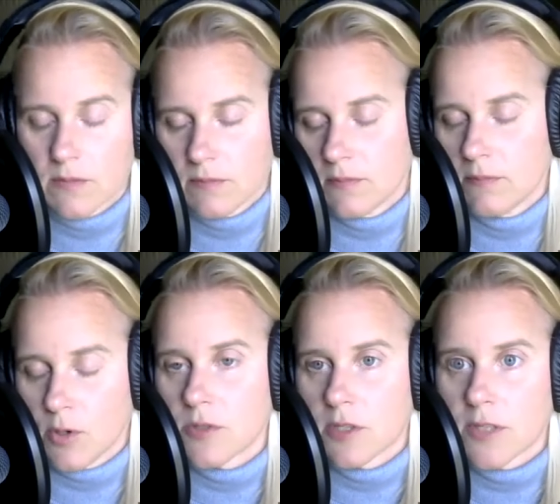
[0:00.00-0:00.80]

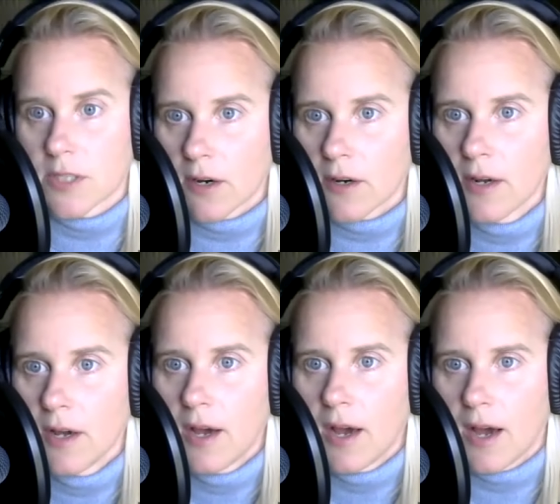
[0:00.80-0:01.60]
most of a year.
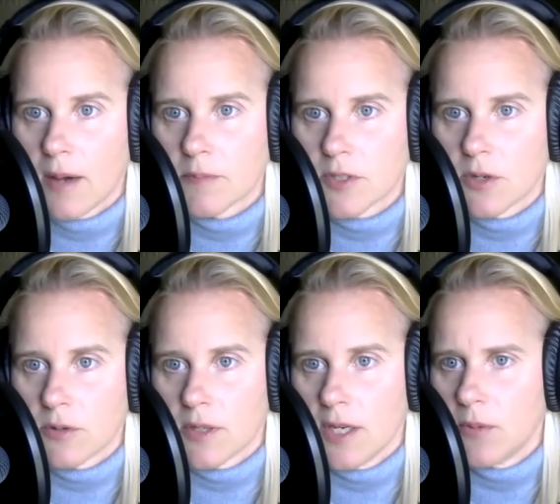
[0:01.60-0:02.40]
Um, so
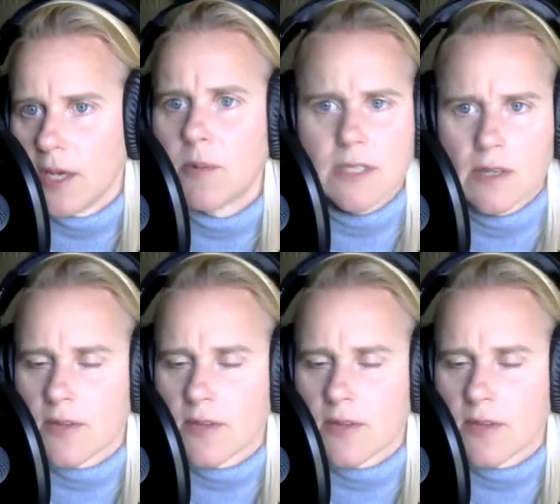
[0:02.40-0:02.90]
he, he wasn't in the